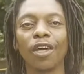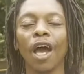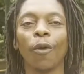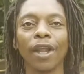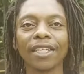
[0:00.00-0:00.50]

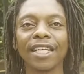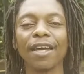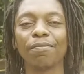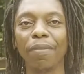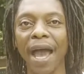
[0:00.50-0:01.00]
And when I say
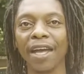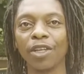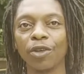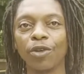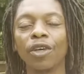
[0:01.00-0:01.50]
bind
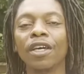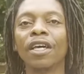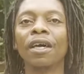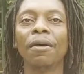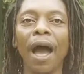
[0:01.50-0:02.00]
you,
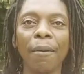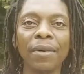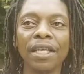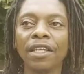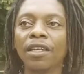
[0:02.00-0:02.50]
I
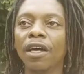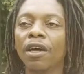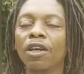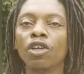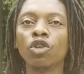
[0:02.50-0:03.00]
mean
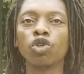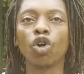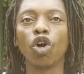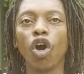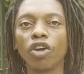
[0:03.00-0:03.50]
you're
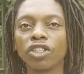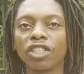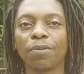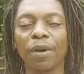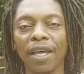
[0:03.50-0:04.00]

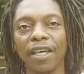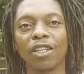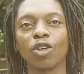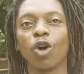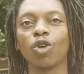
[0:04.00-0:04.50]
constipated
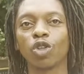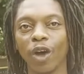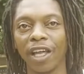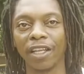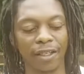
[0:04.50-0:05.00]
to go
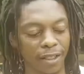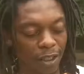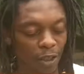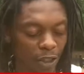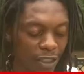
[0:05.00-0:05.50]
toilet.
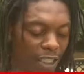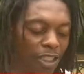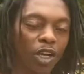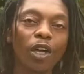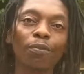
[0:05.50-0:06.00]
So you see
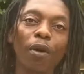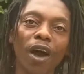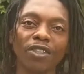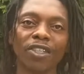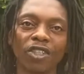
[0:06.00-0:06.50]
certain
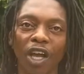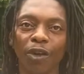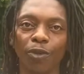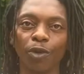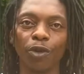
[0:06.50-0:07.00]
parts of the
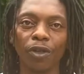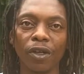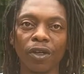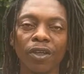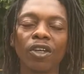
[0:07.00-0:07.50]
jackfruit,
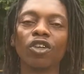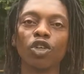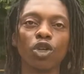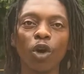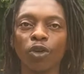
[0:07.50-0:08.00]
you
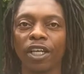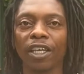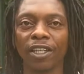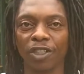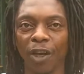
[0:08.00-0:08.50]
don't eat
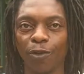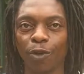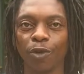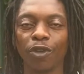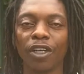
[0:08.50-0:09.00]
the jackfruit.